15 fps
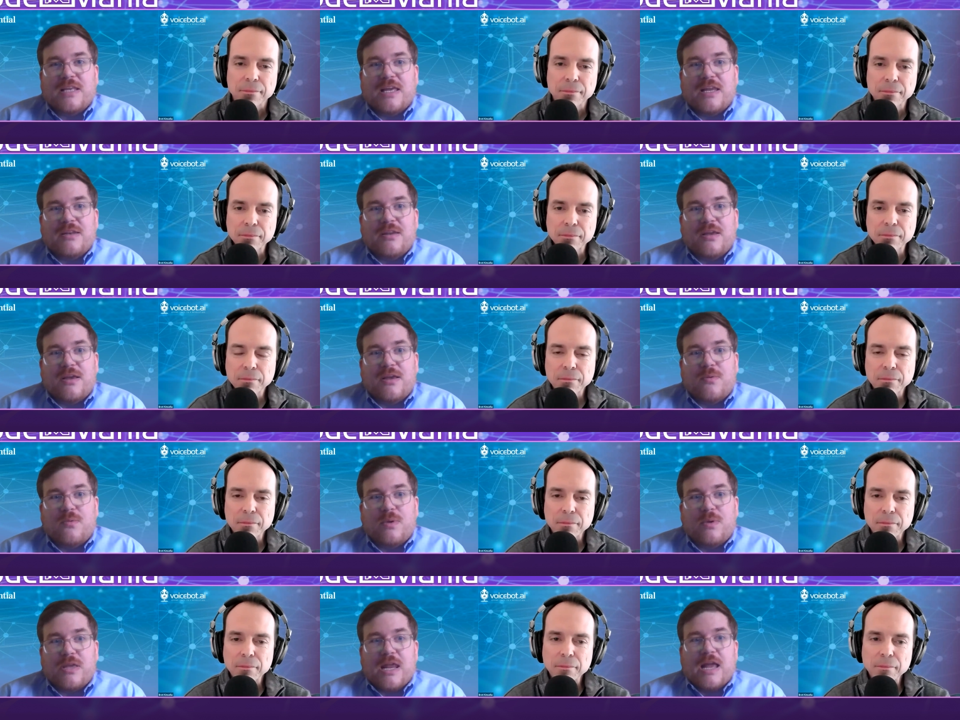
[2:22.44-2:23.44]
Speaker 1: that
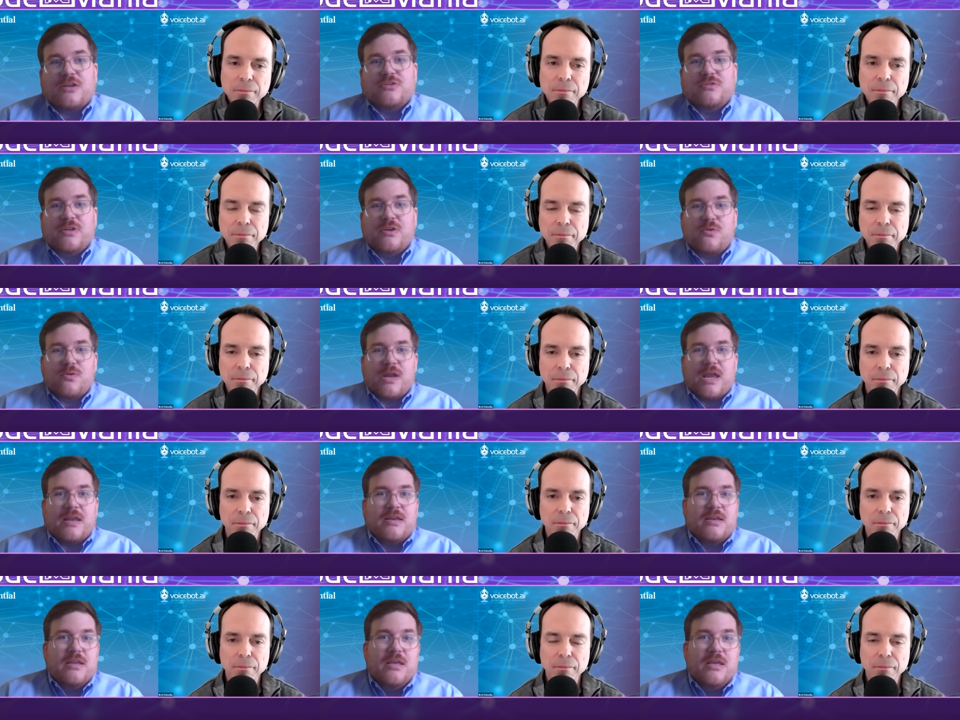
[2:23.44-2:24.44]
we could actually
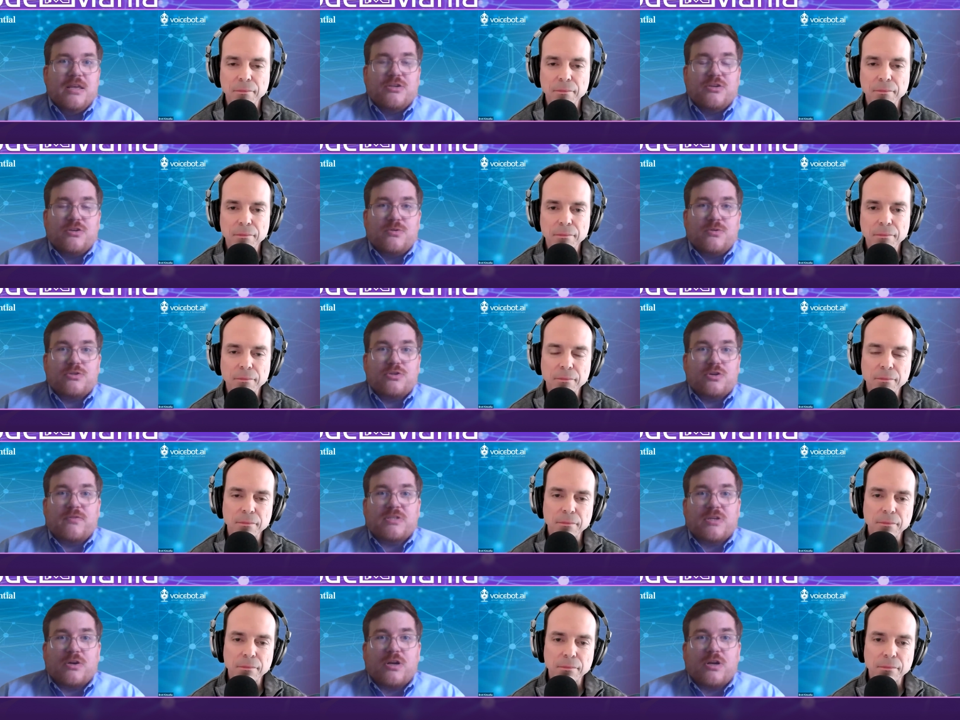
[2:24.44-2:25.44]
create to
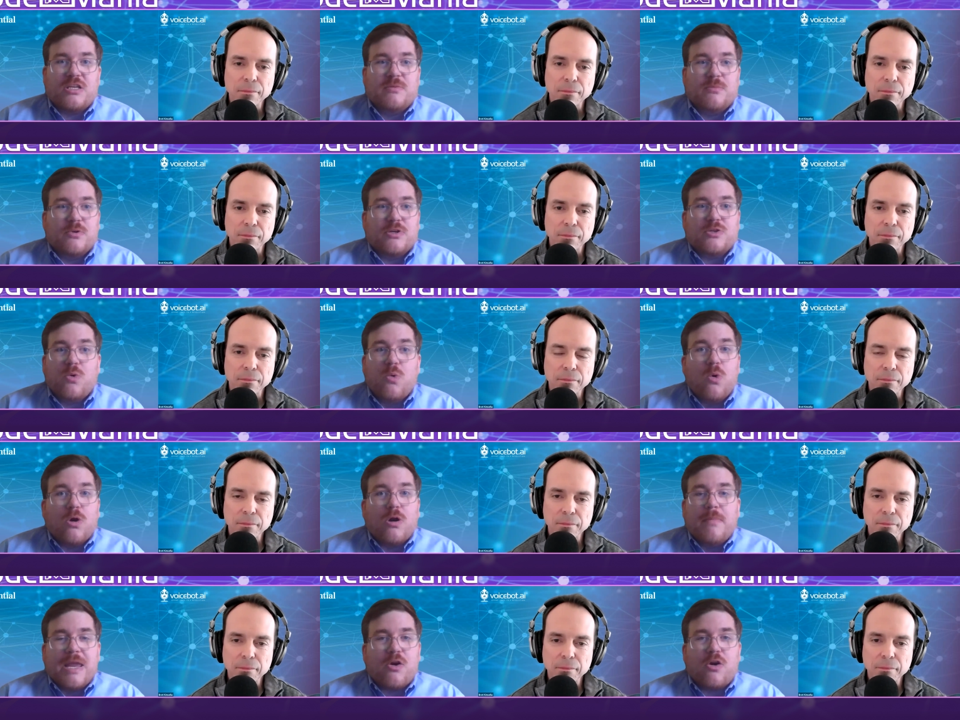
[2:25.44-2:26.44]
service our customers
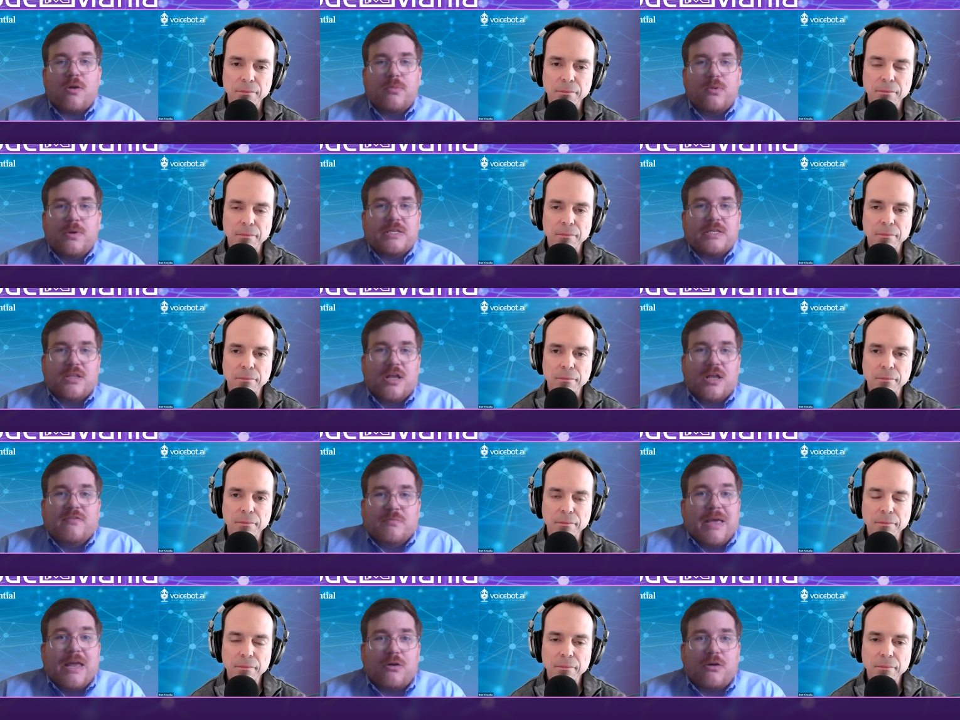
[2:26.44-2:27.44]
or make our employees
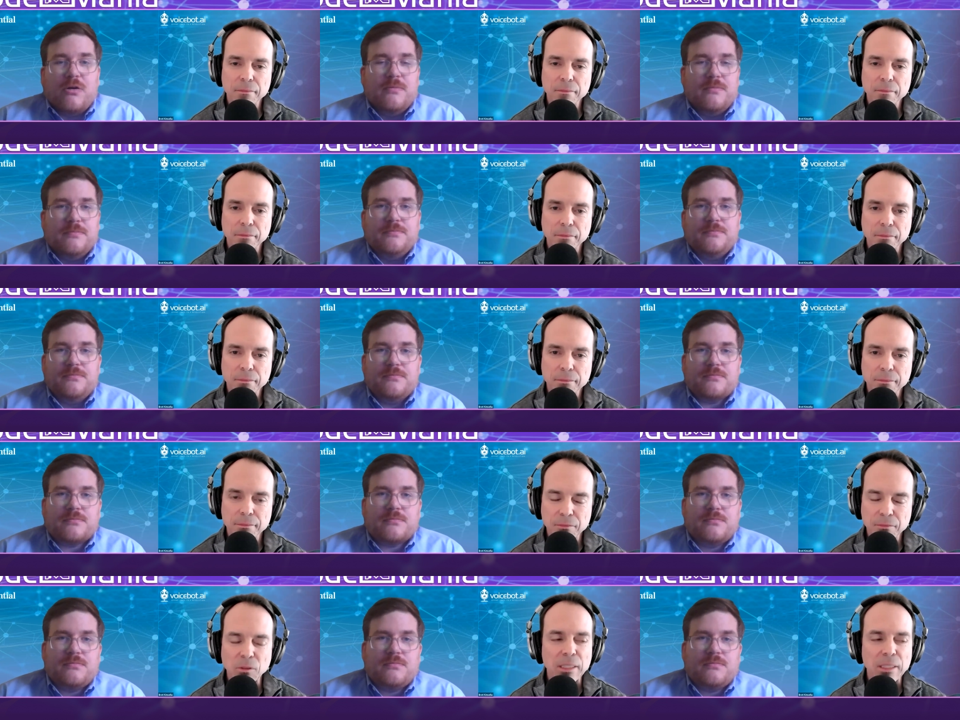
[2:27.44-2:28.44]
lives better
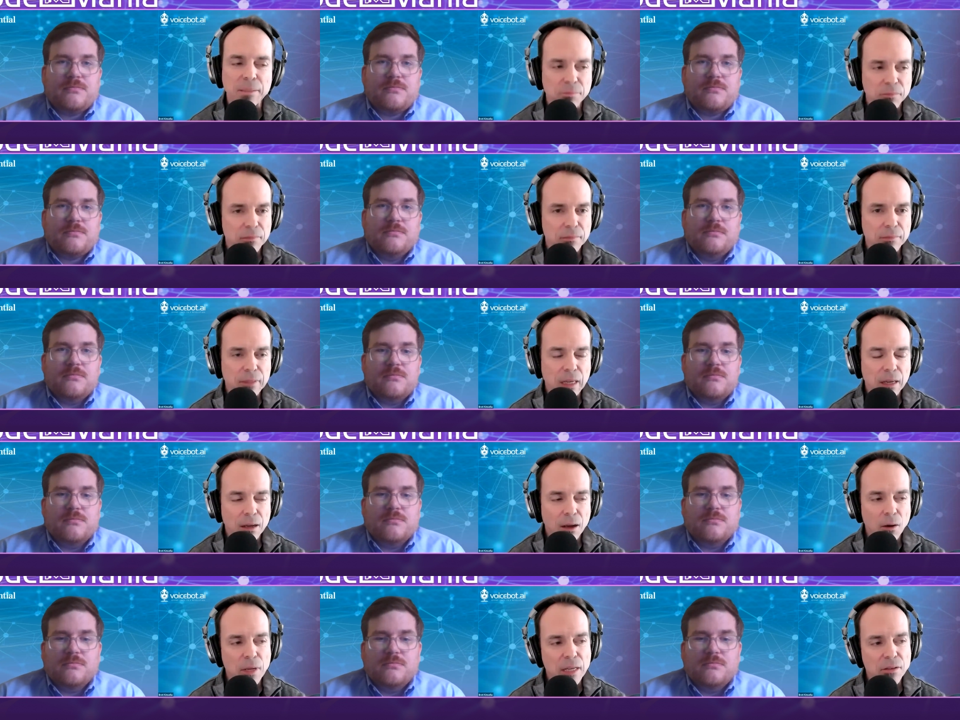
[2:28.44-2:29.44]
Speaker 2: Right.
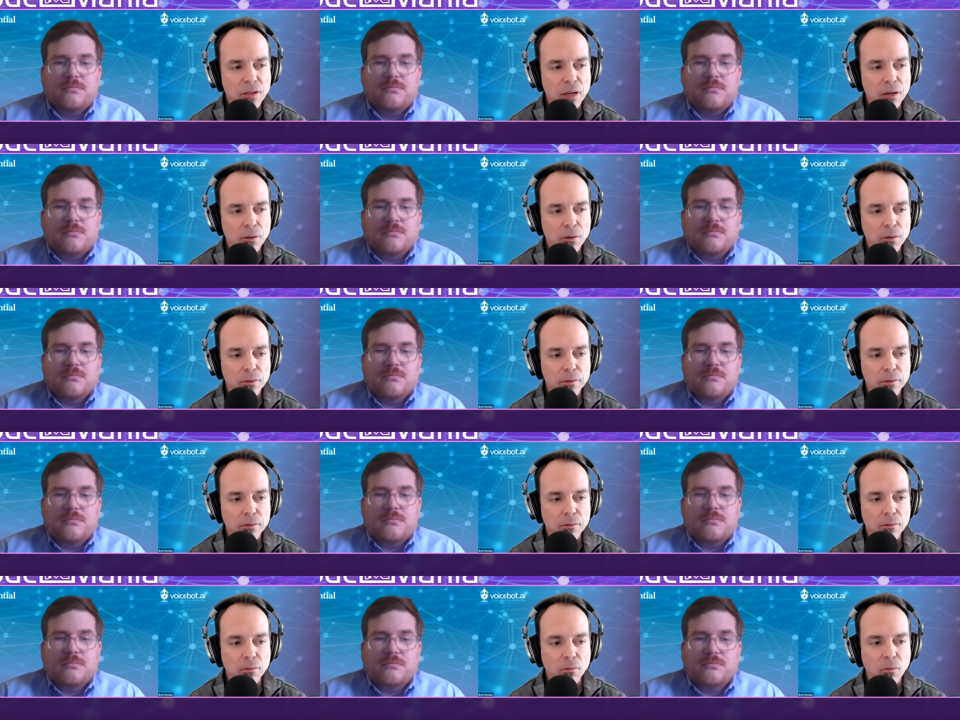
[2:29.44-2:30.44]
Okay. So
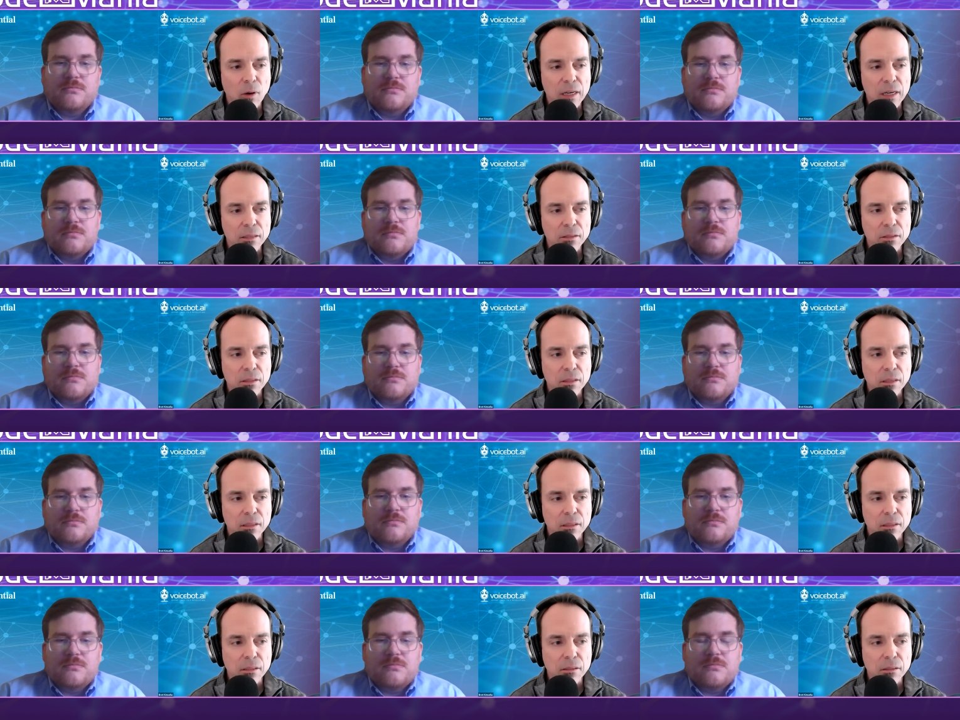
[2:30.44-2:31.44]
what is
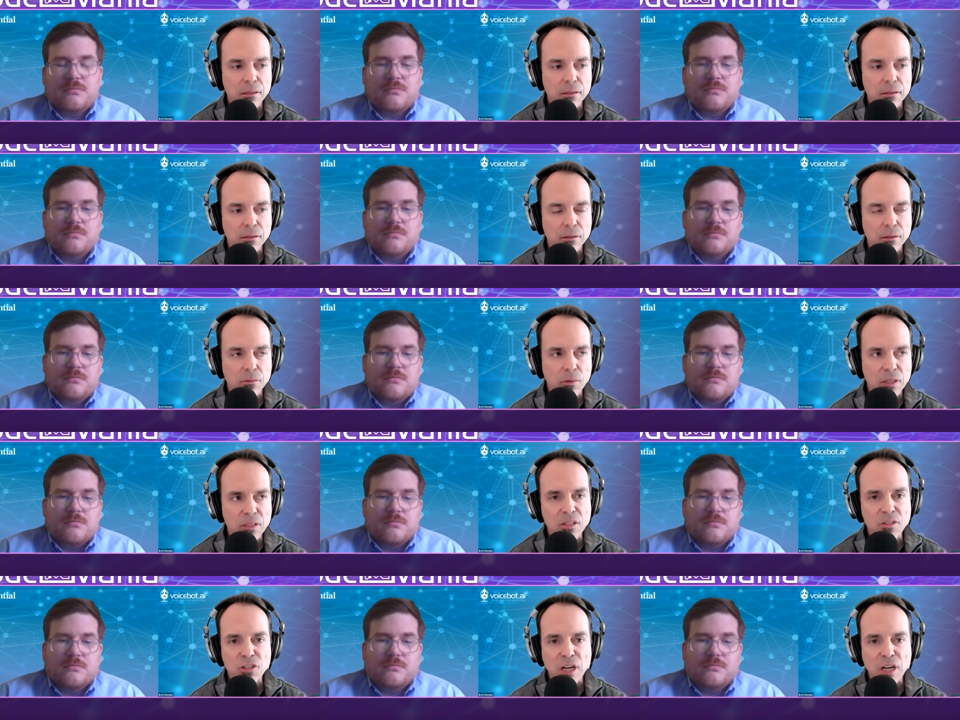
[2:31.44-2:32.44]
the what's
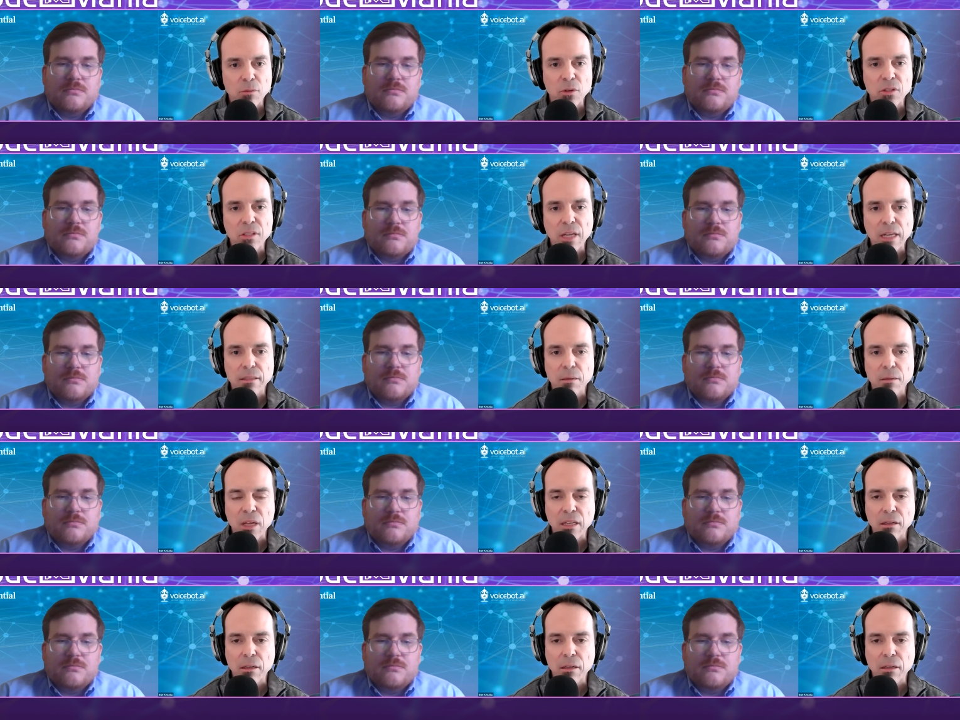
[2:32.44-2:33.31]
the general sentiment